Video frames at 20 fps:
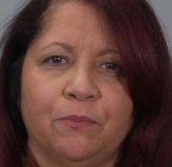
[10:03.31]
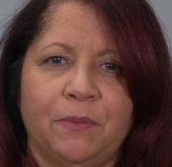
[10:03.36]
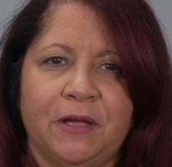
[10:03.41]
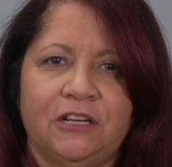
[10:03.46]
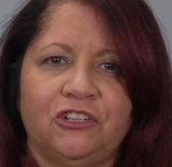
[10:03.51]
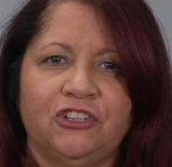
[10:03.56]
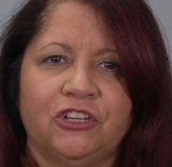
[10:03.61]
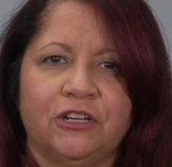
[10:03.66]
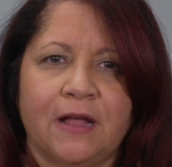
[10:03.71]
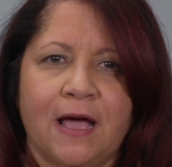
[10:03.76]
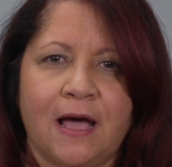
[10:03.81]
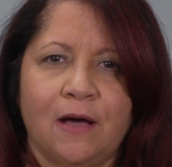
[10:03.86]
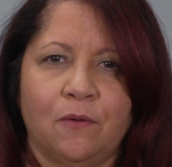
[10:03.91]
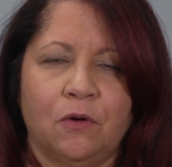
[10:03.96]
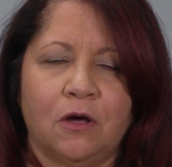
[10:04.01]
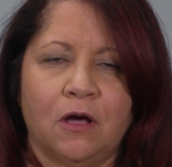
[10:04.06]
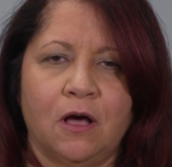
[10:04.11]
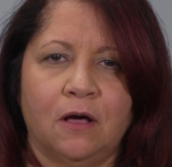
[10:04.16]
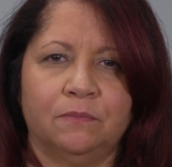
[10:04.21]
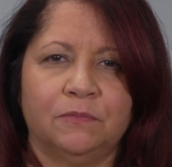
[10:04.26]
patient
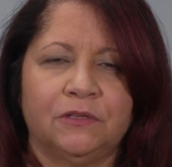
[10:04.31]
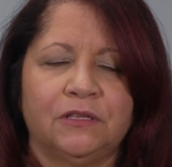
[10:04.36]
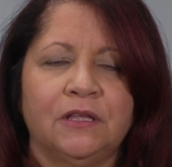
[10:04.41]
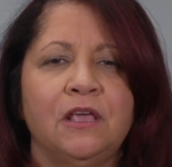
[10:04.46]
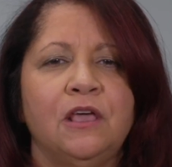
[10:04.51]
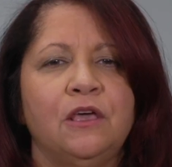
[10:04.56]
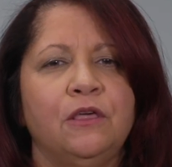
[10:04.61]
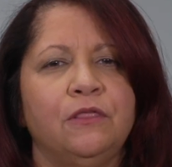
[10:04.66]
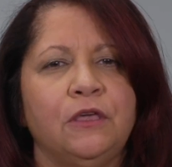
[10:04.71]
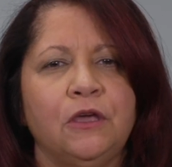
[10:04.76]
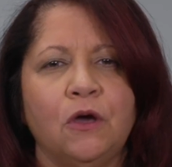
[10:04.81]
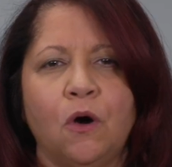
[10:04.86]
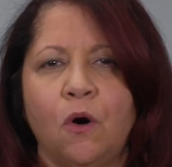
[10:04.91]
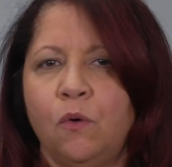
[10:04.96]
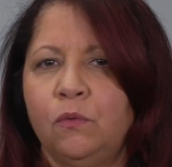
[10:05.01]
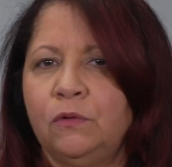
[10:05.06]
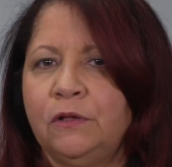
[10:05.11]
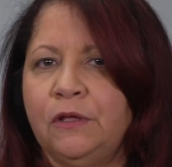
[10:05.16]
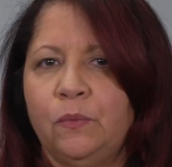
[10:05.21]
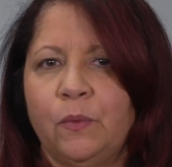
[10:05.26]
outcomes. The
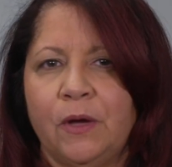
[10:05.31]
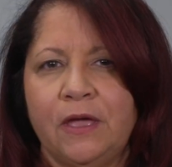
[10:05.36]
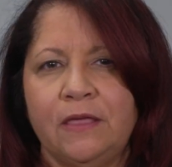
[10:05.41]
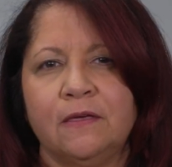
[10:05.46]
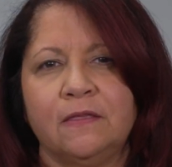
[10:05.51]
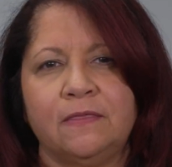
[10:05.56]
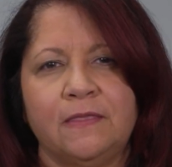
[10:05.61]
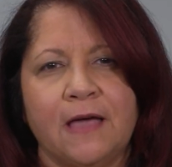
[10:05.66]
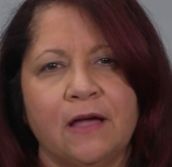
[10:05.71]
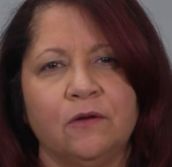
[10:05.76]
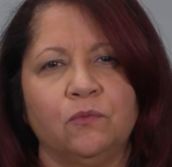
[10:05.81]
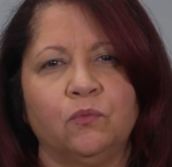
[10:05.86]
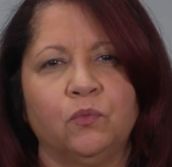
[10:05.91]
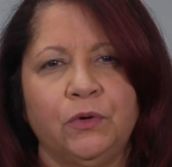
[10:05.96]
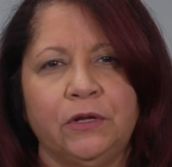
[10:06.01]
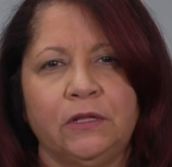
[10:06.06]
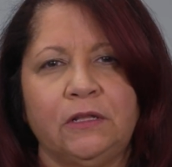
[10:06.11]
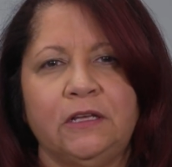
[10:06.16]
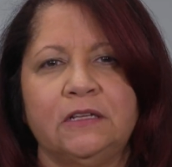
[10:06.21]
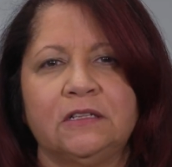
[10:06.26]
only way that that
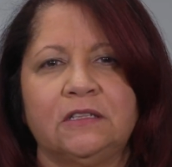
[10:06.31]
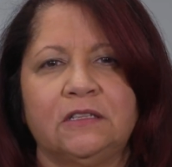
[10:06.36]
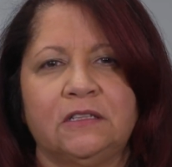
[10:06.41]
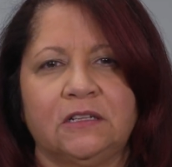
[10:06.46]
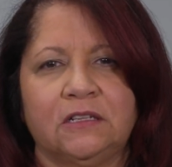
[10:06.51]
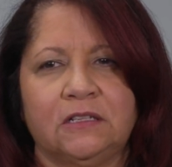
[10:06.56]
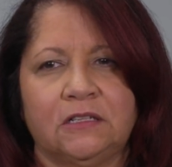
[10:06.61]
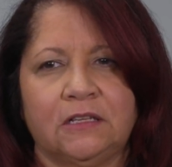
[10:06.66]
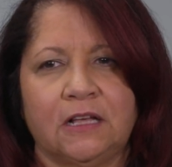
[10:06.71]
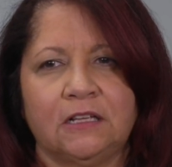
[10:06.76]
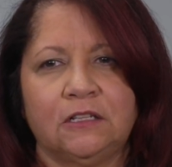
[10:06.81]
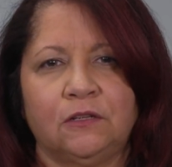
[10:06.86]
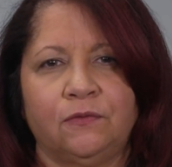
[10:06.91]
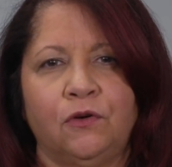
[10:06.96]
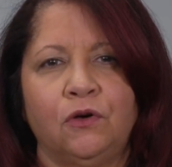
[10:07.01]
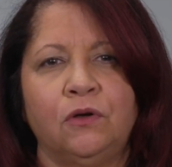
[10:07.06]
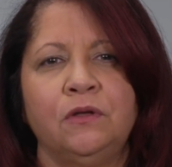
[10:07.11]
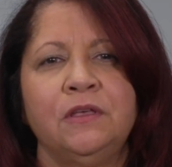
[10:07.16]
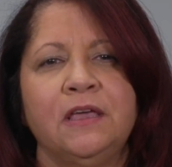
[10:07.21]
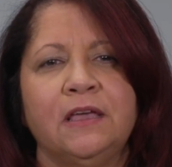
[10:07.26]
really is
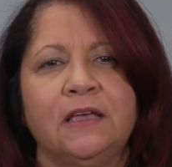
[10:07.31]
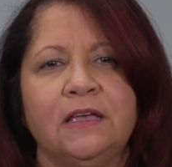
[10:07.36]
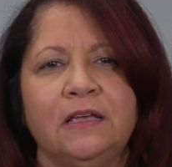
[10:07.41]
successful